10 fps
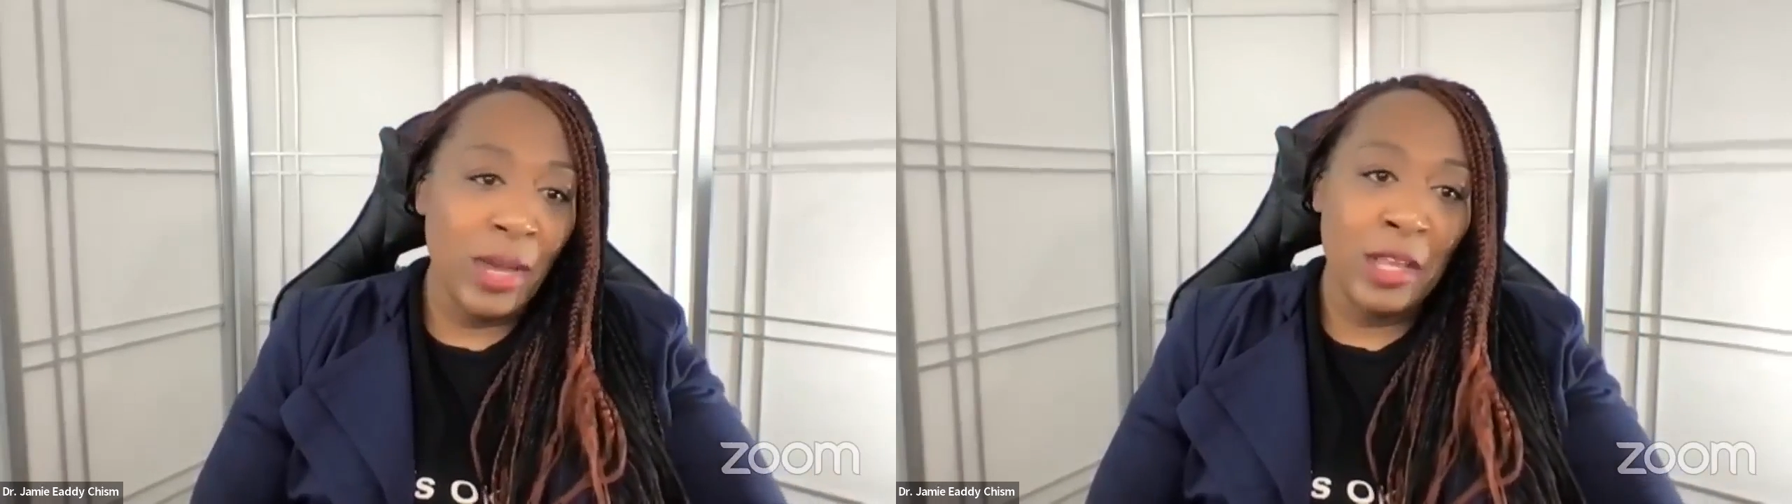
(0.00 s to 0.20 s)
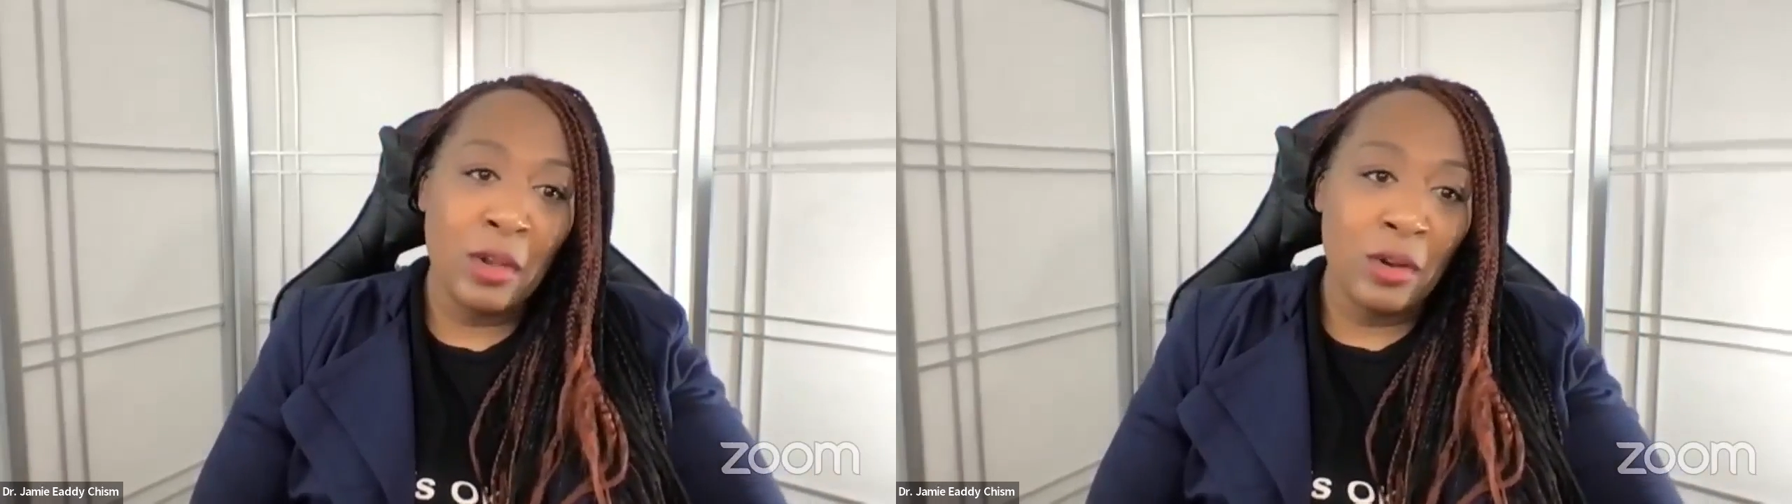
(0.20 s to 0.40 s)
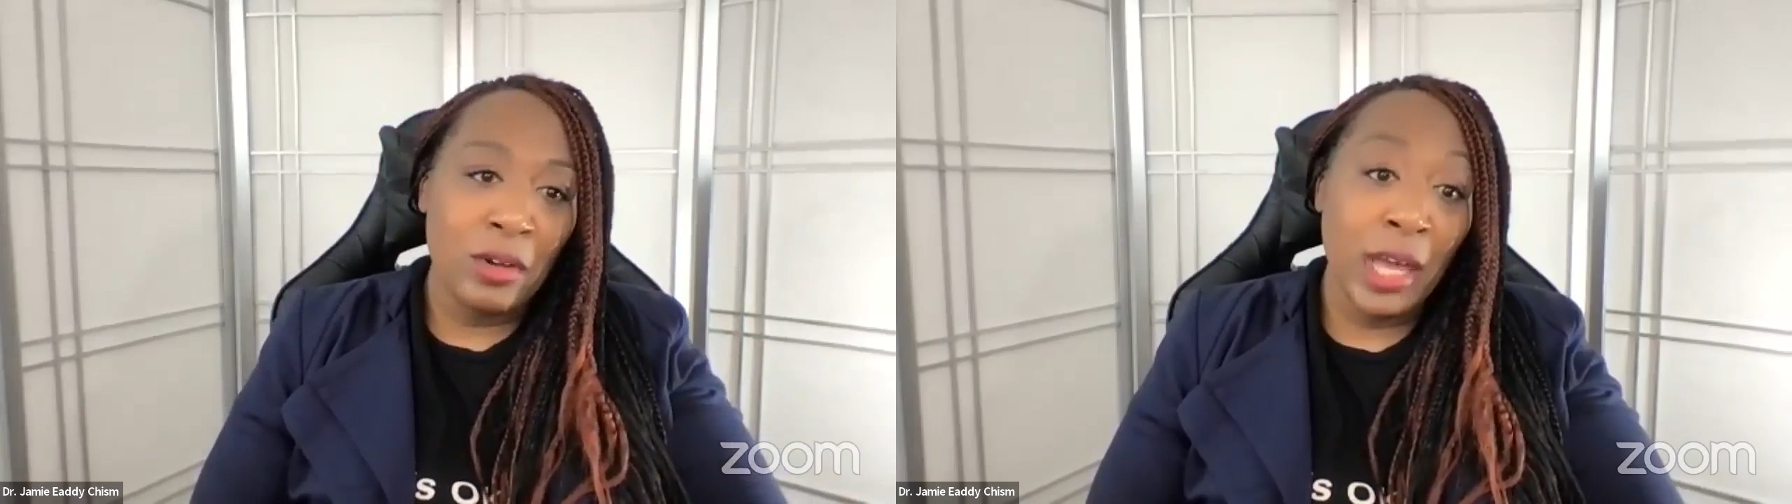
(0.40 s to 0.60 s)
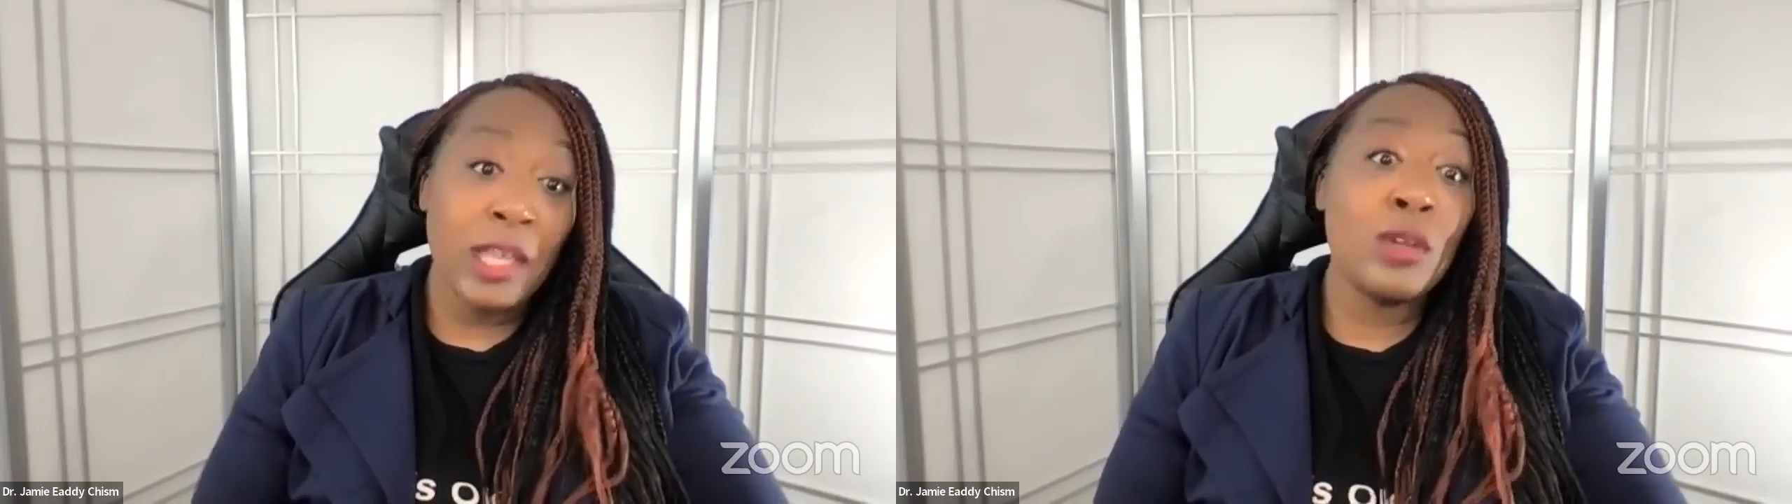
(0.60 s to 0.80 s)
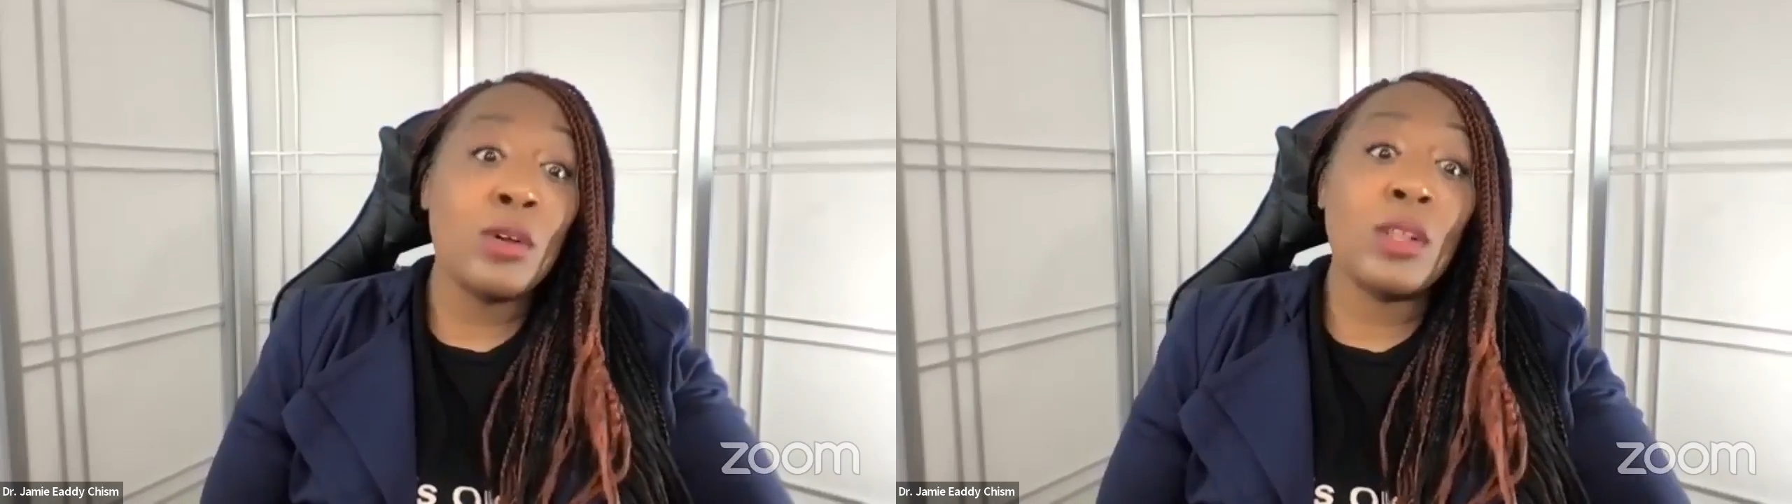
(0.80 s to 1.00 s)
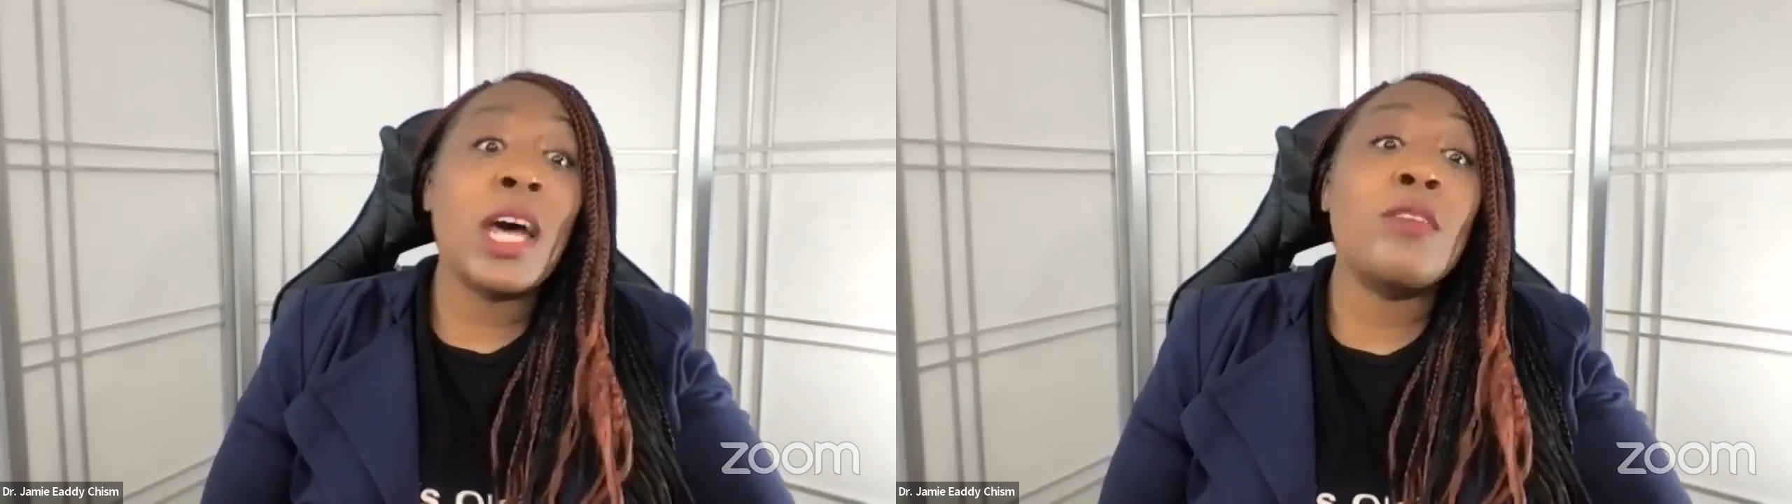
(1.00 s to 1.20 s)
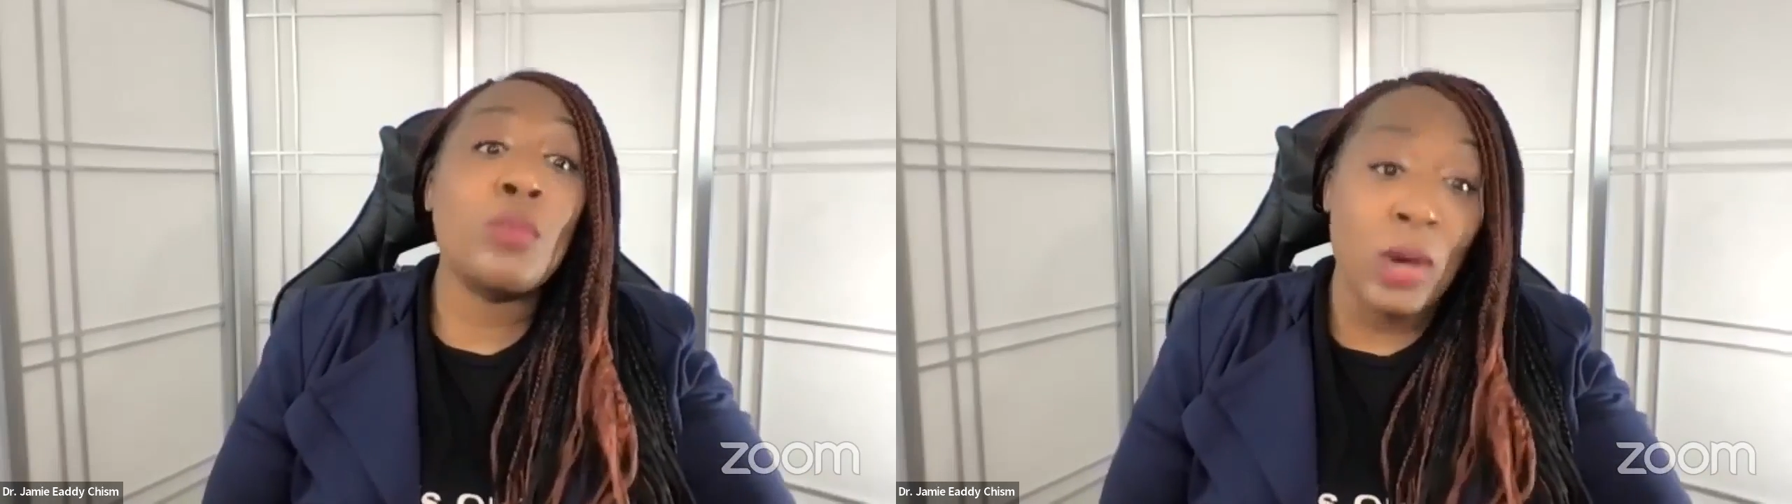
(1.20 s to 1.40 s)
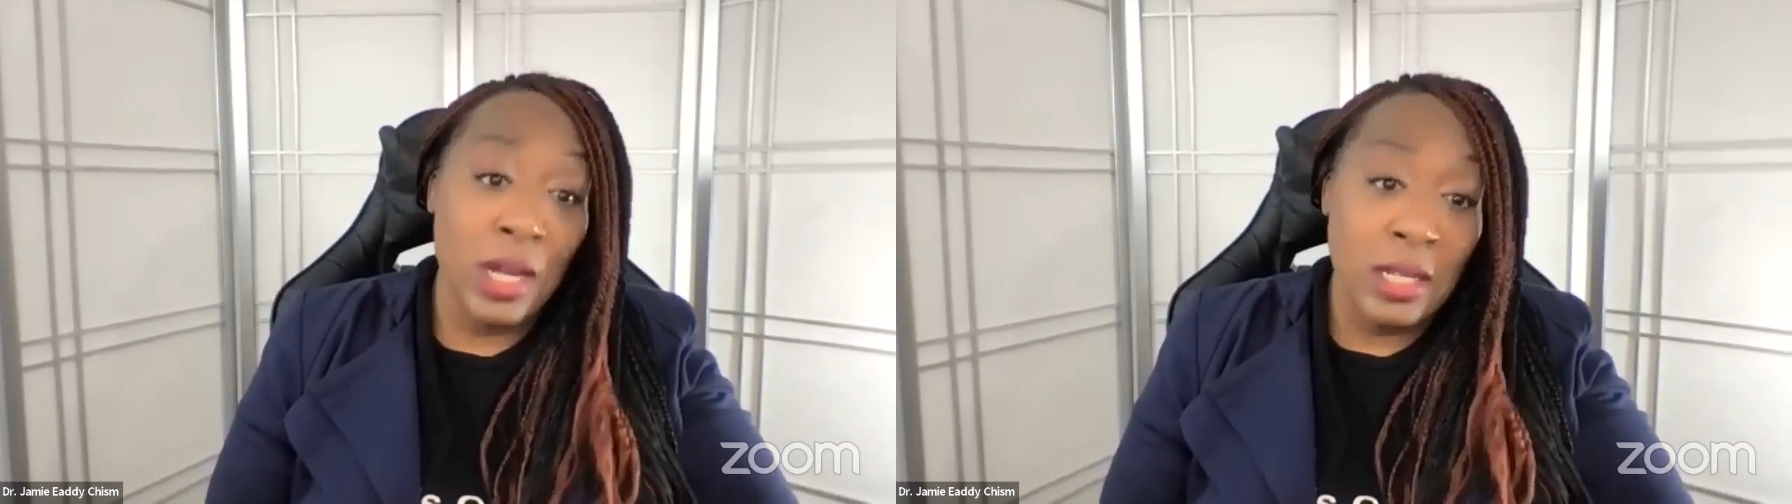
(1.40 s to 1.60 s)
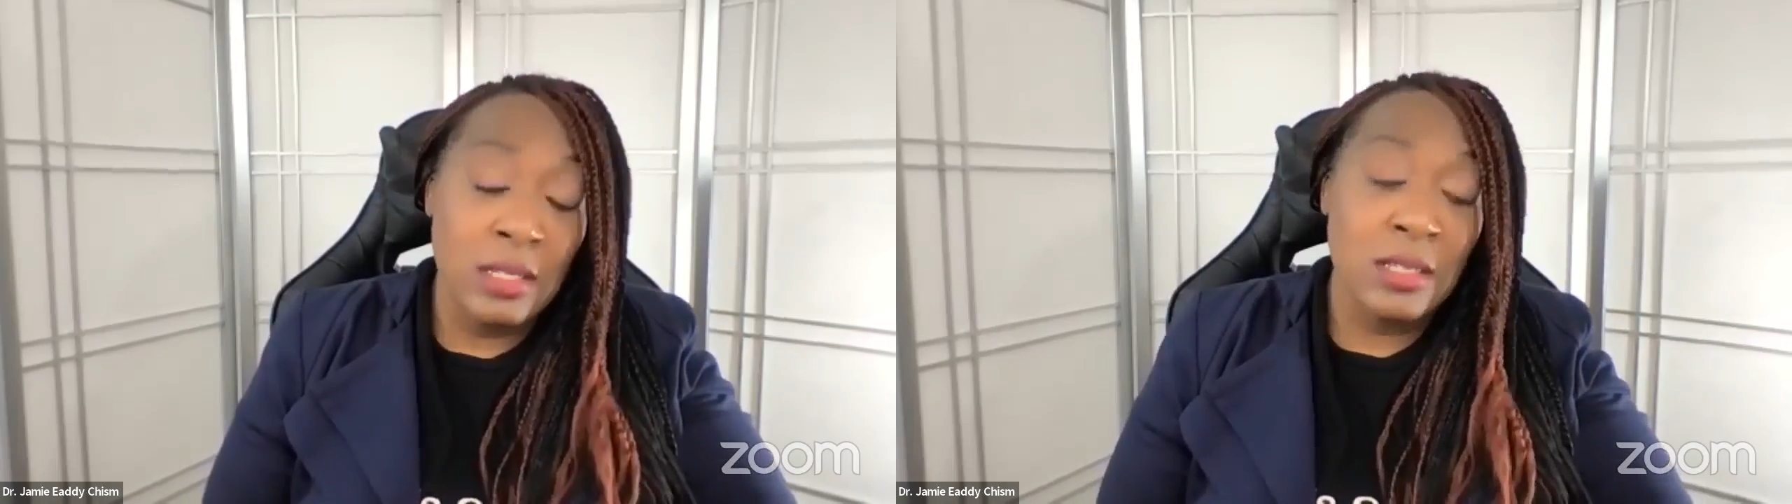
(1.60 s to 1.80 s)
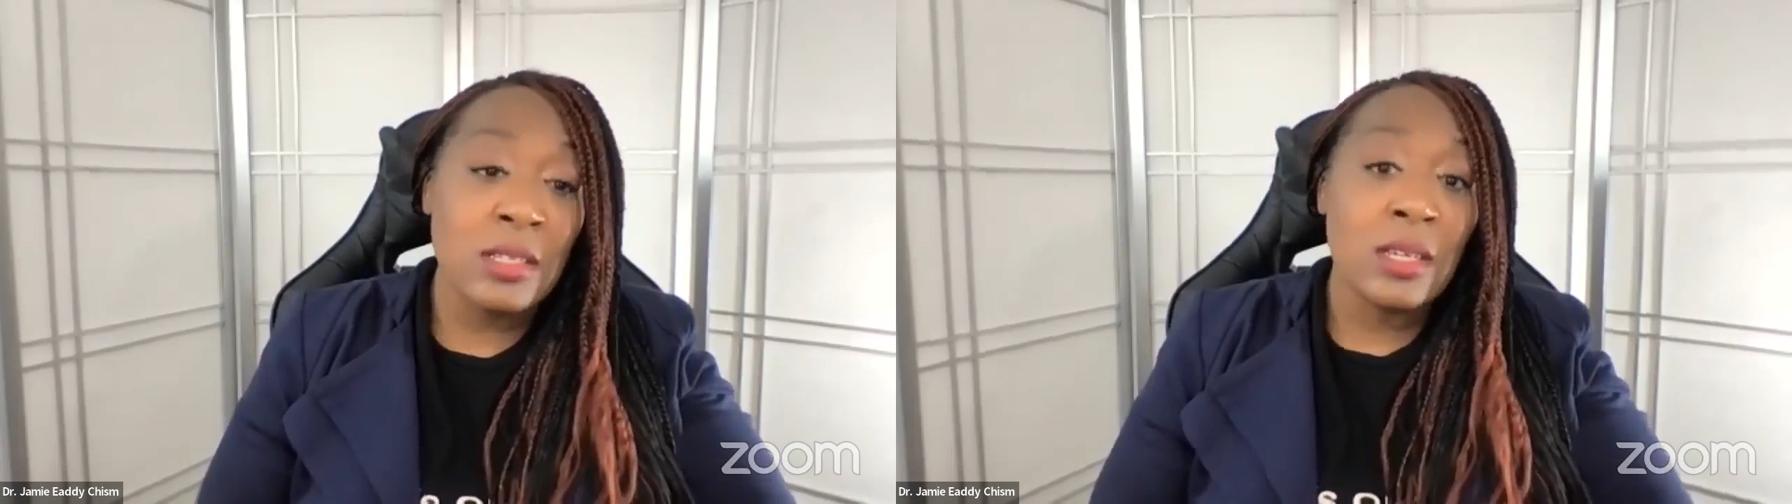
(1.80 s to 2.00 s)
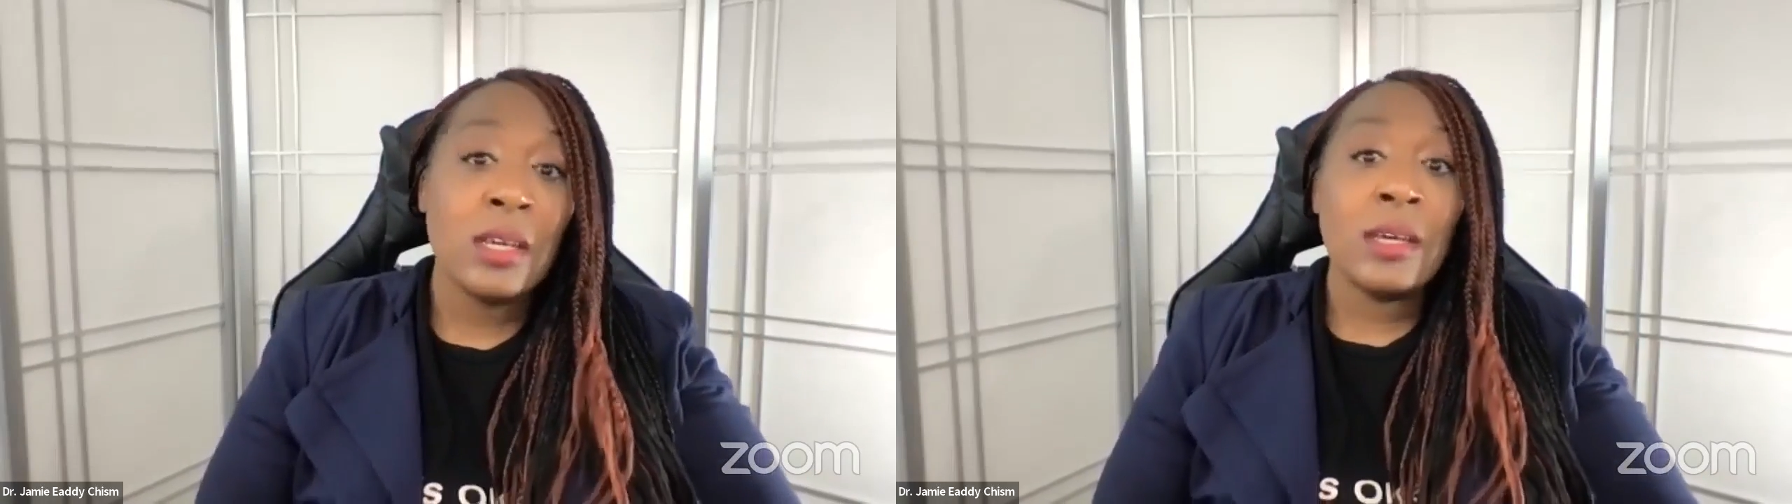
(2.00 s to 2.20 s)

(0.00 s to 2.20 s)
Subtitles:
and your loved ones